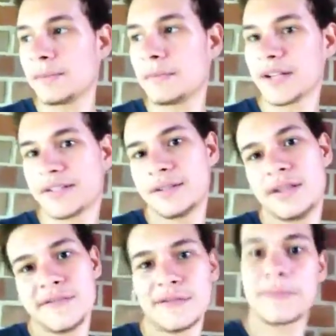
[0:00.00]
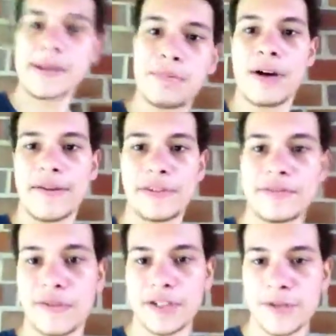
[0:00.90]
But different people have
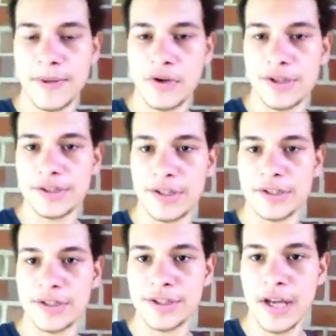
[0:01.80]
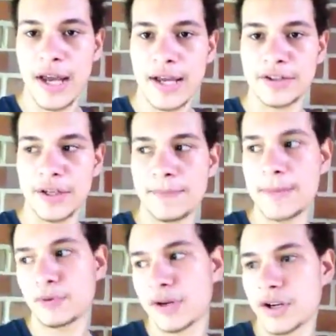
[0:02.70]
different experiences. Some
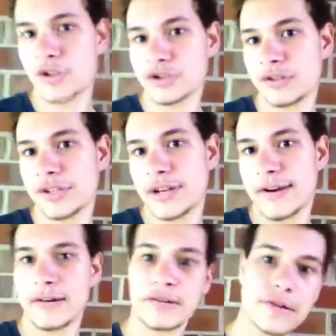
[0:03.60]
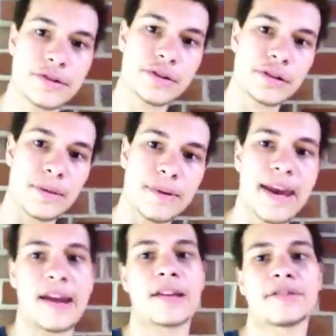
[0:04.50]
people can control their characters, some
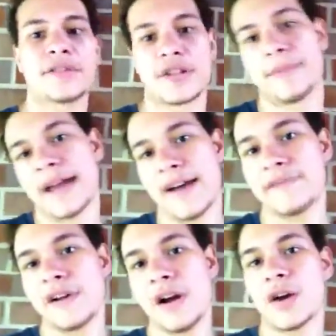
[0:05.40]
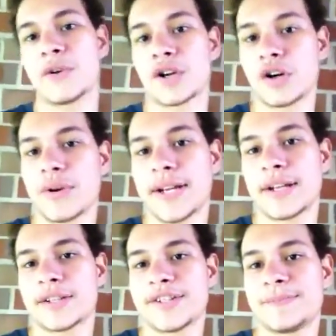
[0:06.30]
can't. Some have a
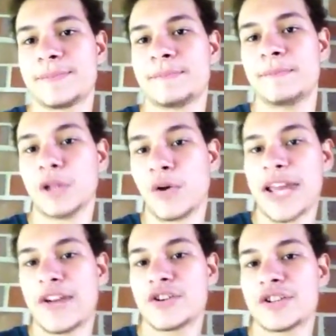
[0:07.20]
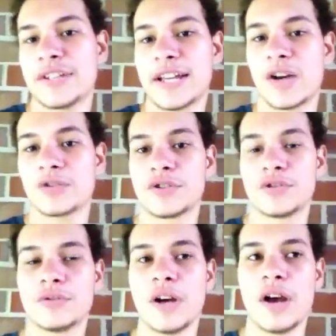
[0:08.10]
recurring location they go
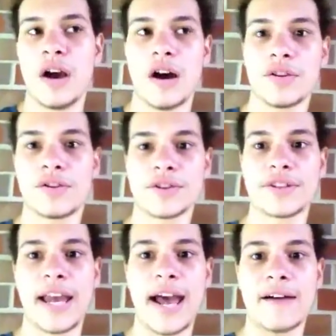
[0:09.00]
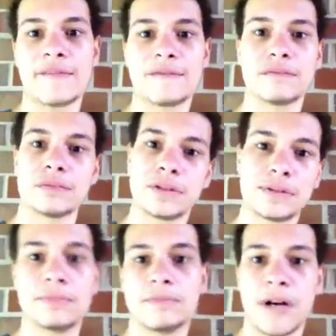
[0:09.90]
to. Others have
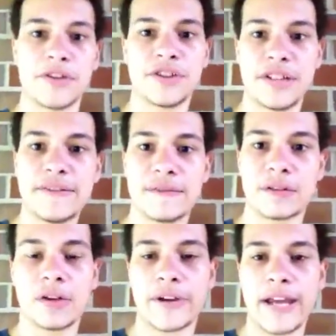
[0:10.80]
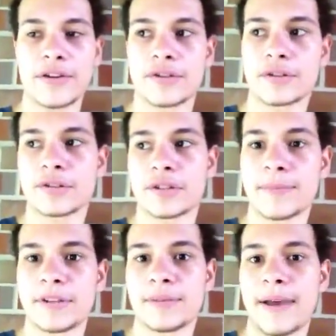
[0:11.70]
a bunch of different locations. Some
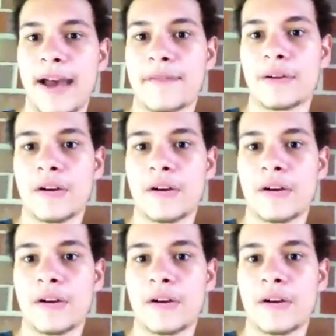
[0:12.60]
of them have